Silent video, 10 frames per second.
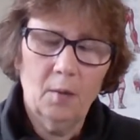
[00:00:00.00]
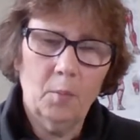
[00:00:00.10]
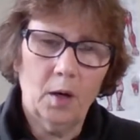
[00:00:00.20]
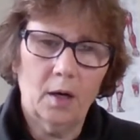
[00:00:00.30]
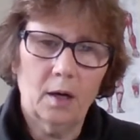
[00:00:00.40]

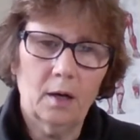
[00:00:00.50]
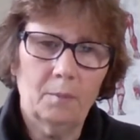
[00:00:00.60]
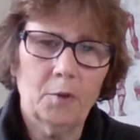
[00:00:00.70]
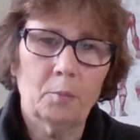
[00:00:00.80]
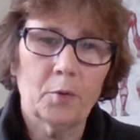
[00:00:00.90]
But
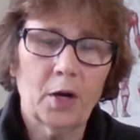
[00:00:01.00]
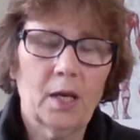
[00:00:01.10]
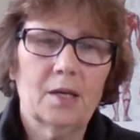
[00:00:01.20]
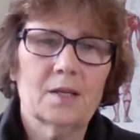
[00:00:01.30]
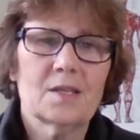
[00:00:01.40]
the
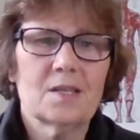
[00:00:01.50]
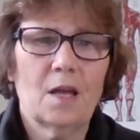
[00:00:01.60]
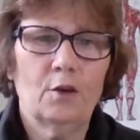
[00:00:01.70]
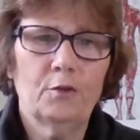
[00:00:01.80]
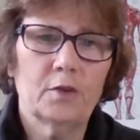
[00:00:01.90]
brand
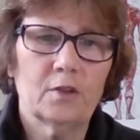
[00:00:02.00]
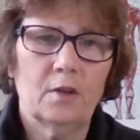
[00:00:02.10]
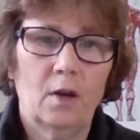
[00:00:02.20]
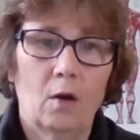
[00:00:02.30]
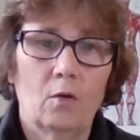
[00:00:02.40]
itself is
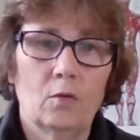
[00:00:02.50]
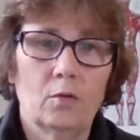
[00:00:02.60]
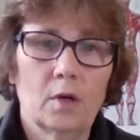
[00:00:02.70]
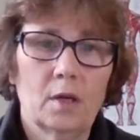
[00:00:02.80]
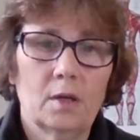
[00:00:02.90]

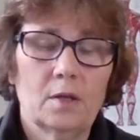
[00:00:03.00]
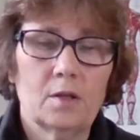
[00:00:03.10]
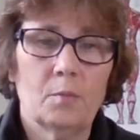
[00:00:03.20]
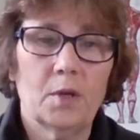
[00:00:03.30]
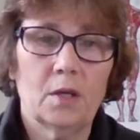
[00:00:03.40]
known
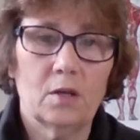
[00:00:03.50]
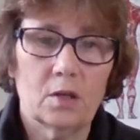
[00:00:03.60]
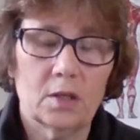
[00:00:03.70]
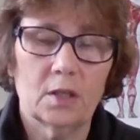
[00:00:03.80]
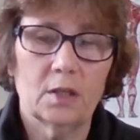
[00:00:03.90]
to be
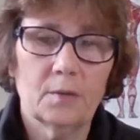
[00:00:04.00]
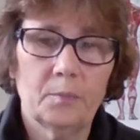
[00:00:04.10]
good.